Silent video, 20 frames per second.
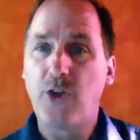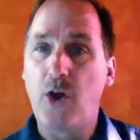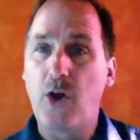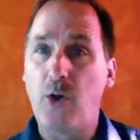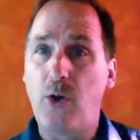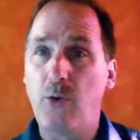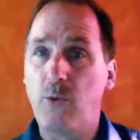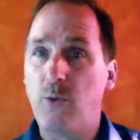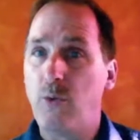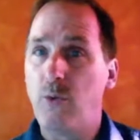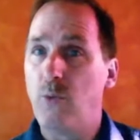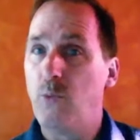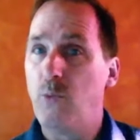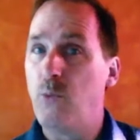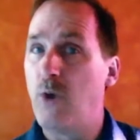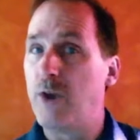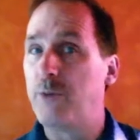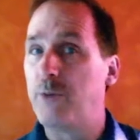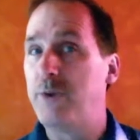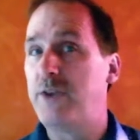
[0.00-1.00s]
So
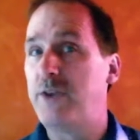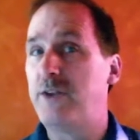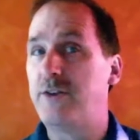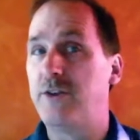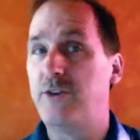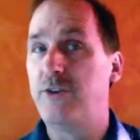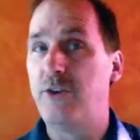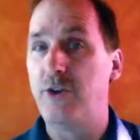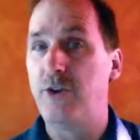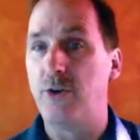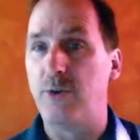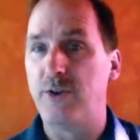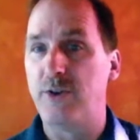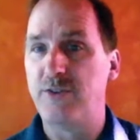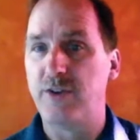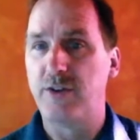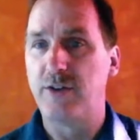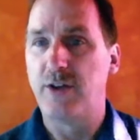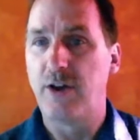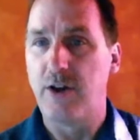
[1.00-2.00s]
what do we need to do?
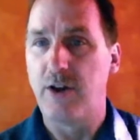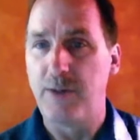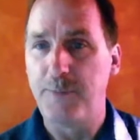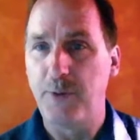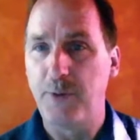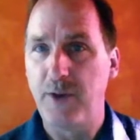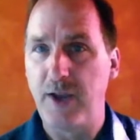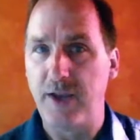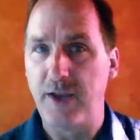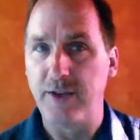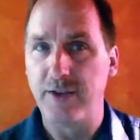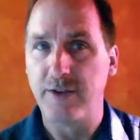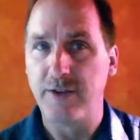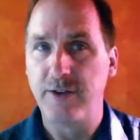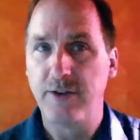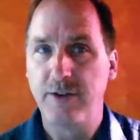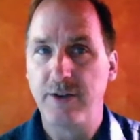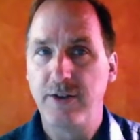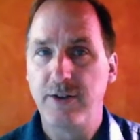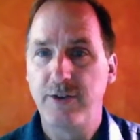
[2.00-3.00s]
Is it
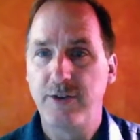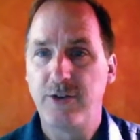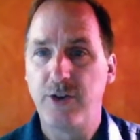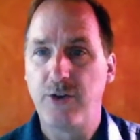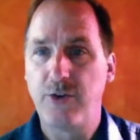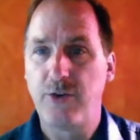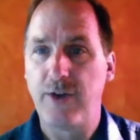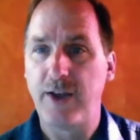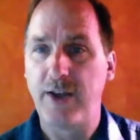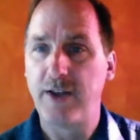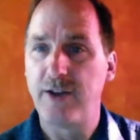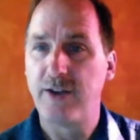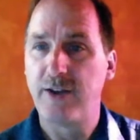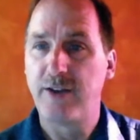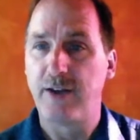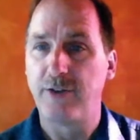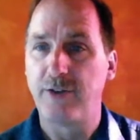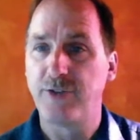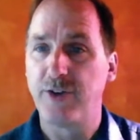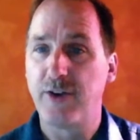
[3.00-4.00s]
complicated to create an
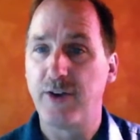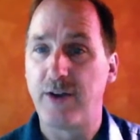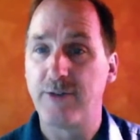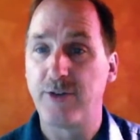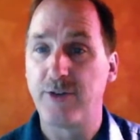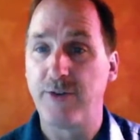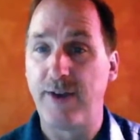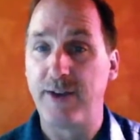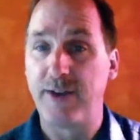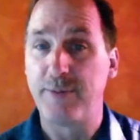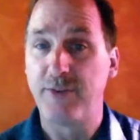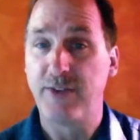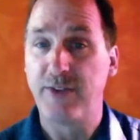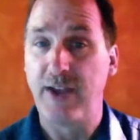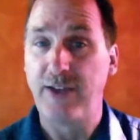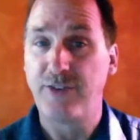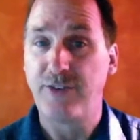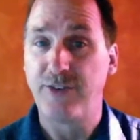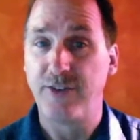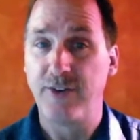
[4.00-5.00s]
intelligent coverage
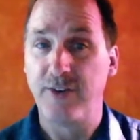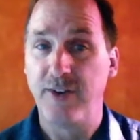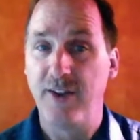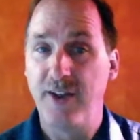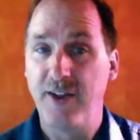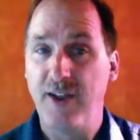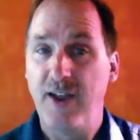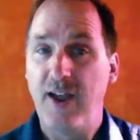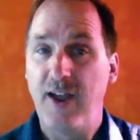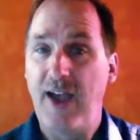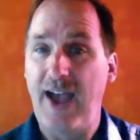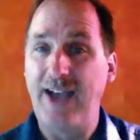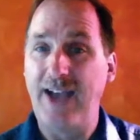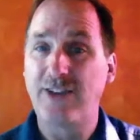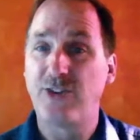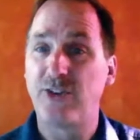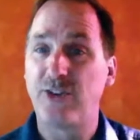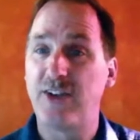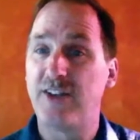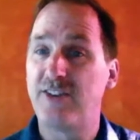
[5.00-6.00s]
randomization?
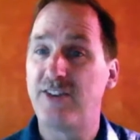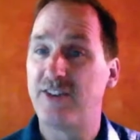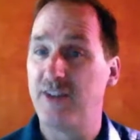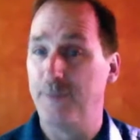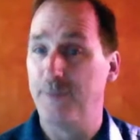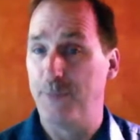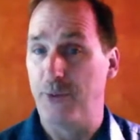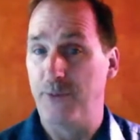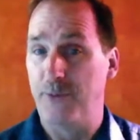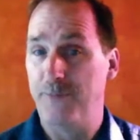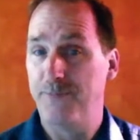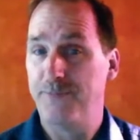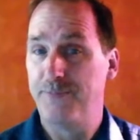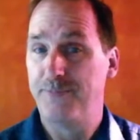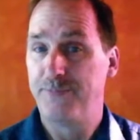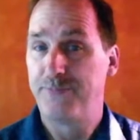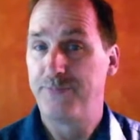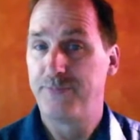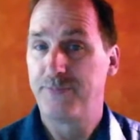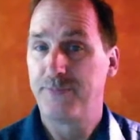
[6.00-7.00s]
Actually, it's simple.
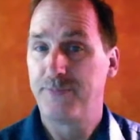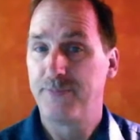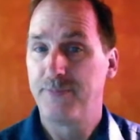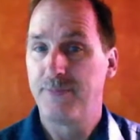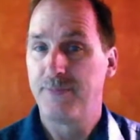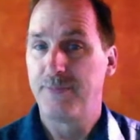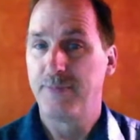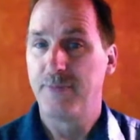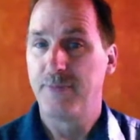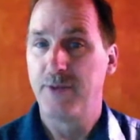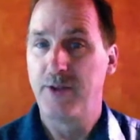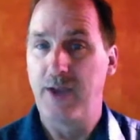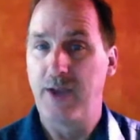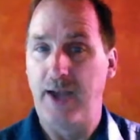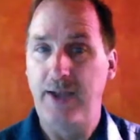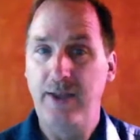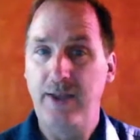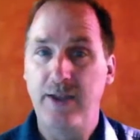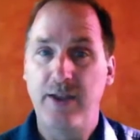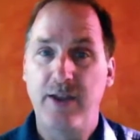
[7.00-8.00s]

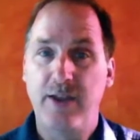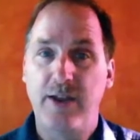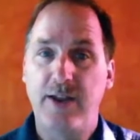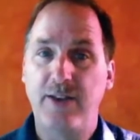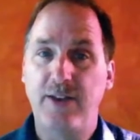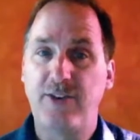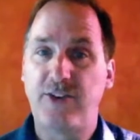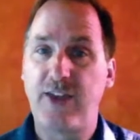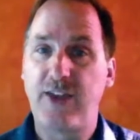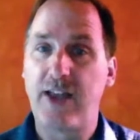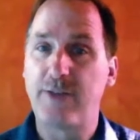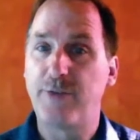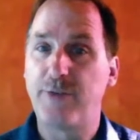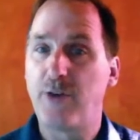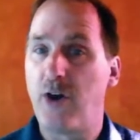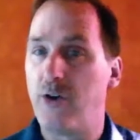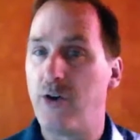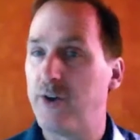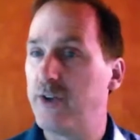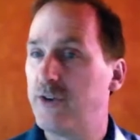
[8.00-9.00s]
Okay? Instead of
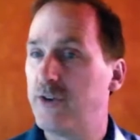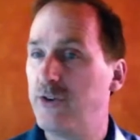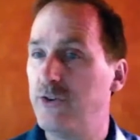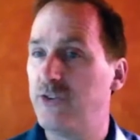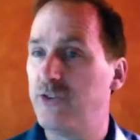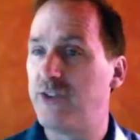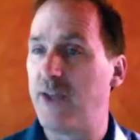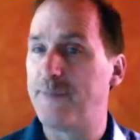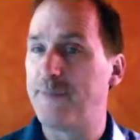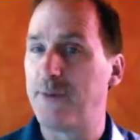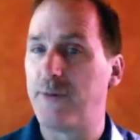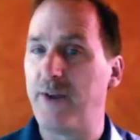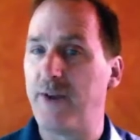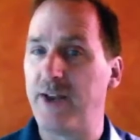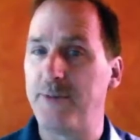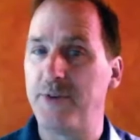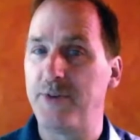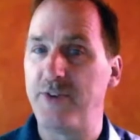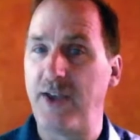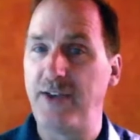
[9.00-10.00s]
calling two separate
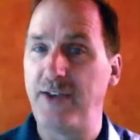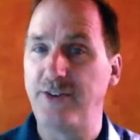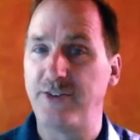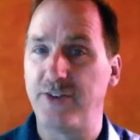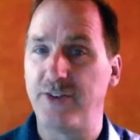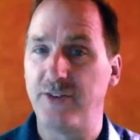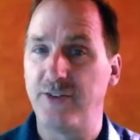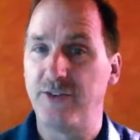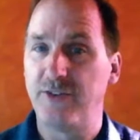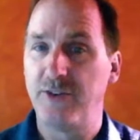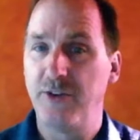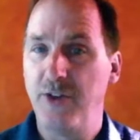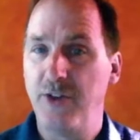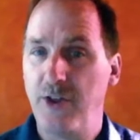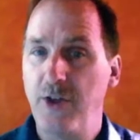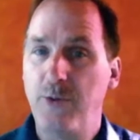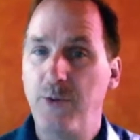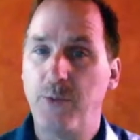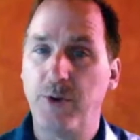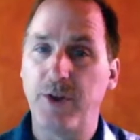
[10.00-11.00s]
randomizations,
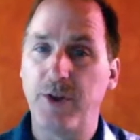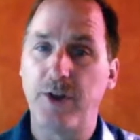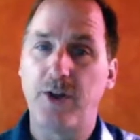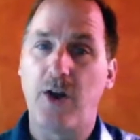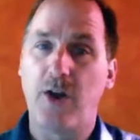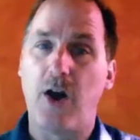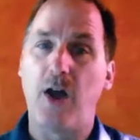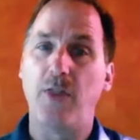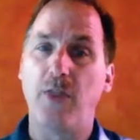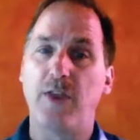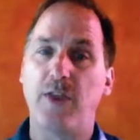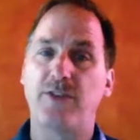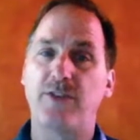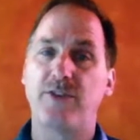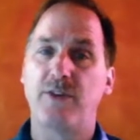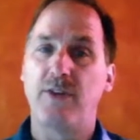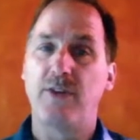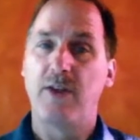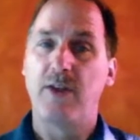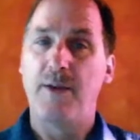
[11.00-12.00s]
we're going to call
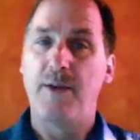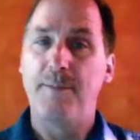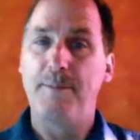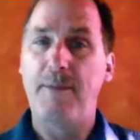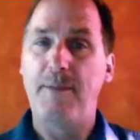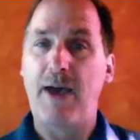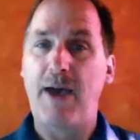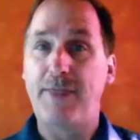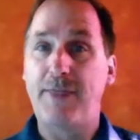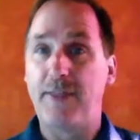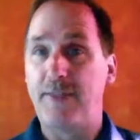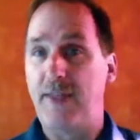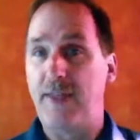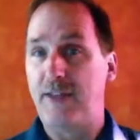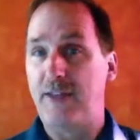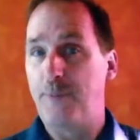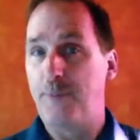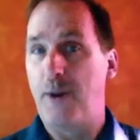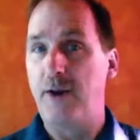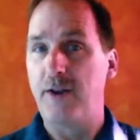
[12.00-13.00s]
this method
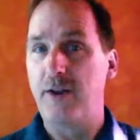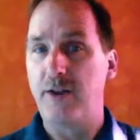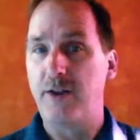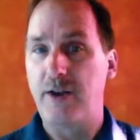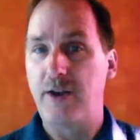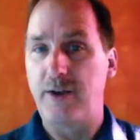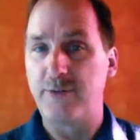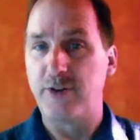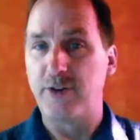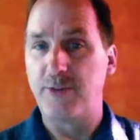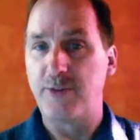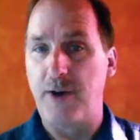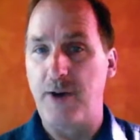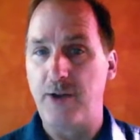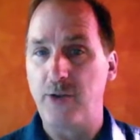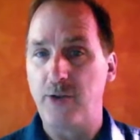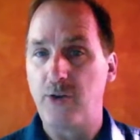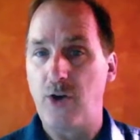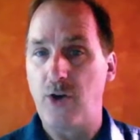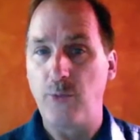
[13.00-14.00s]
that's part of the coverage
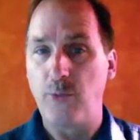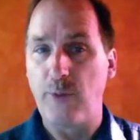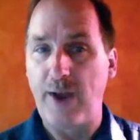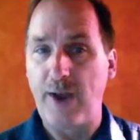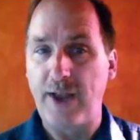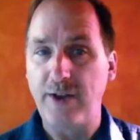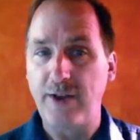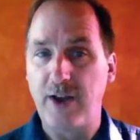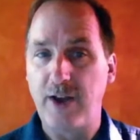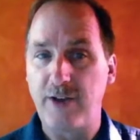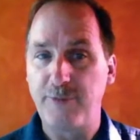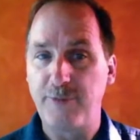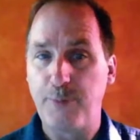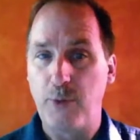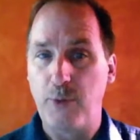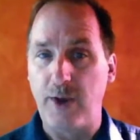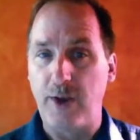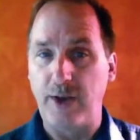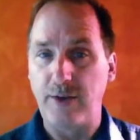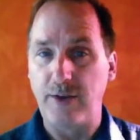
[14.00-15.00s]
model called
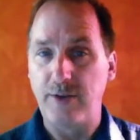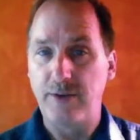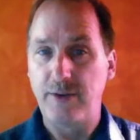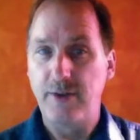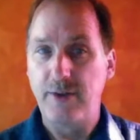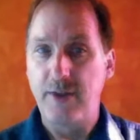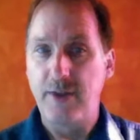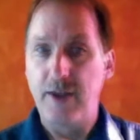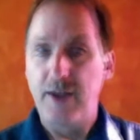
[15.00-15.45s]
RANCovPoint.